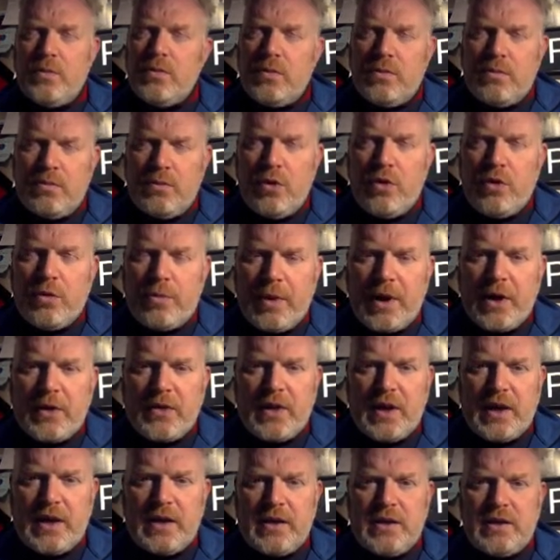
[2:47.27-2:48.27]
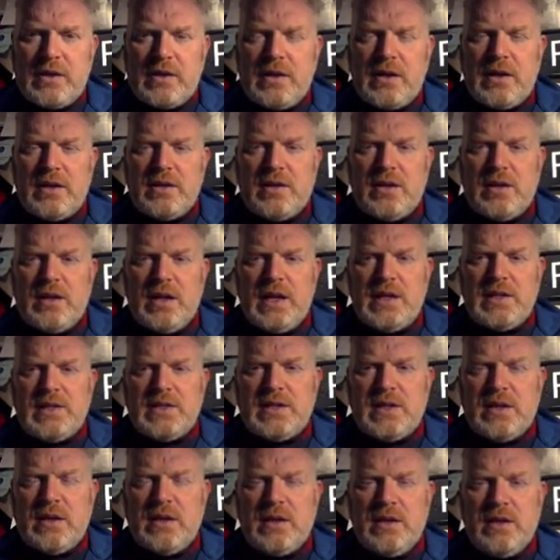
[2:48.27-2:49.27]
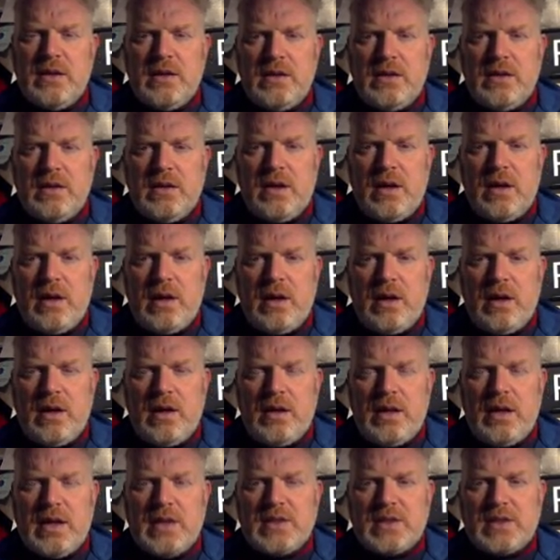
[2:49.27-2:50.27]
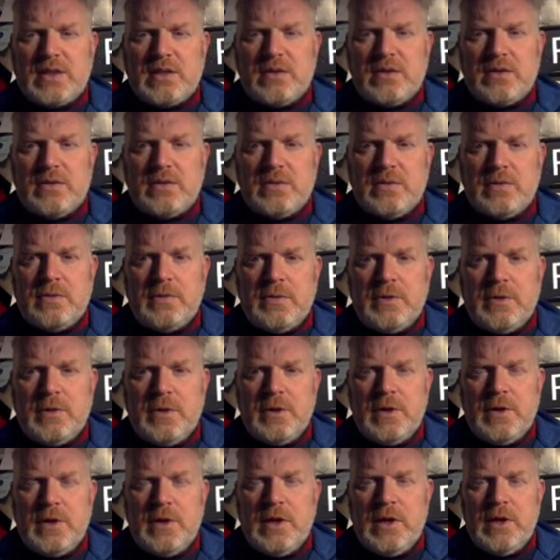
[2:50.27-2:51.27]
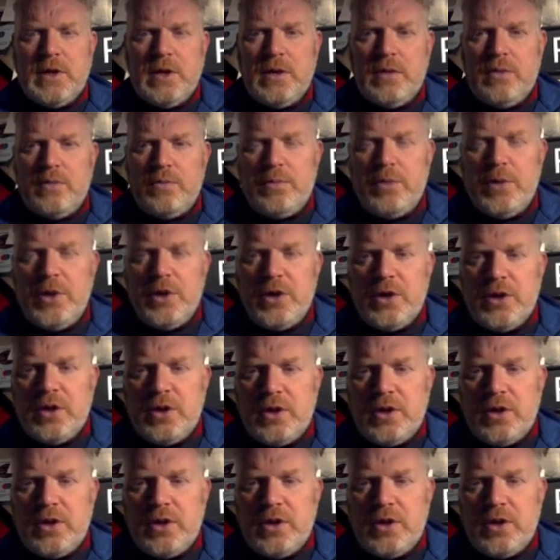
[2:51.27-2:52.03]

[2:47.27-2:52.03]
More about that in a later lesson. But